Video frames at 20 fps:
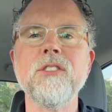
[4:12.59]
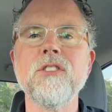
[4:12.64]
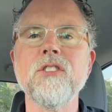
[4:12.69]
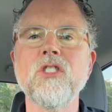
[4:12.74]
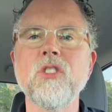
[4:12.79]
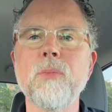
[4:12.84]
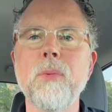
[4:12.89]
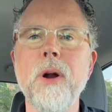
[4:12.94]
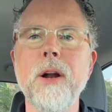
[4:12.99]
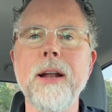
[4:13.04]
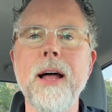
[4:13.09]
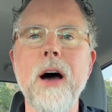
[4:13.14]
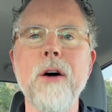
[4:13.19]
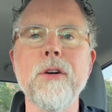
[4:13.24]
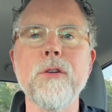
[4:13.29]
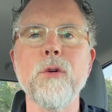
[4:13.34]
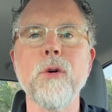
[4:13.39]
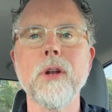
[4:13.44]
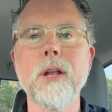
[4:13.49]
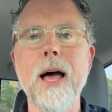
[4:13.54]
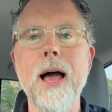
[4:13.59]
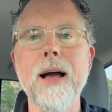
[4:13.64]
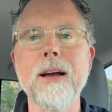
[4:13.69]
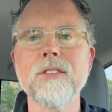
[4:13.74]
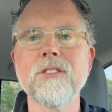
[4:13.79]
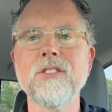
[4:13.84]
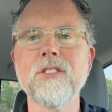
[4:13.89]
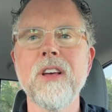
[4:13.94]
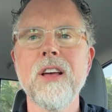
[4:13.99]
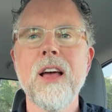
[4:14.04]
to spread out and
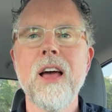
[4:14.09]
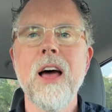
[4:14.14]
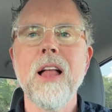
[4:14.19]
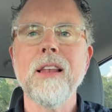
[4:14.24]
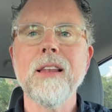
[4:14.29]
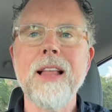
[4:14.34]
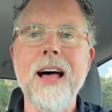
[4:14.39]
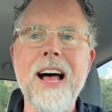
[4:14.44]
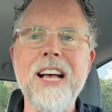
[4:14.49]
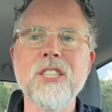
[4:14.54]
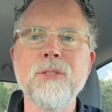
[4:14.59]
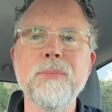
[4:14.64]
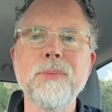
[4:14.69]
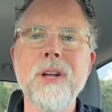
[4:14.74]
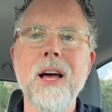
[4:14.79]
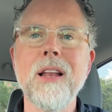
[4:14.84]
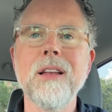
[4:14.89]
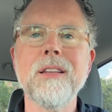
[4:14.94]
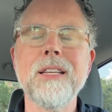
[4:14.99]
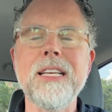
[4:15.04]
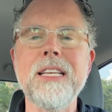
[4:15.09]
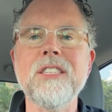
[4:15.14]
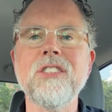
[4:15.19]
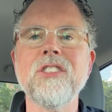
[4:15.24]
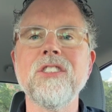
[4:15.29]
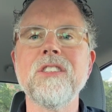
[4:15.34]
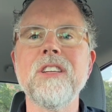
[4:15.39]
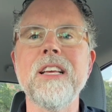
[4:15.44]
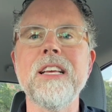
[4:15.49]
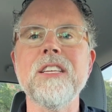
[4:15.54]
relax. Last but not
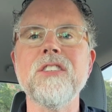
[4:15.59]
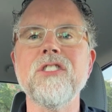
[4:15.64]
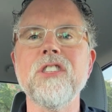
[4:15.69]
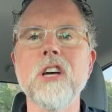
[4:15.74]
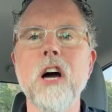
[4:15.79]
least is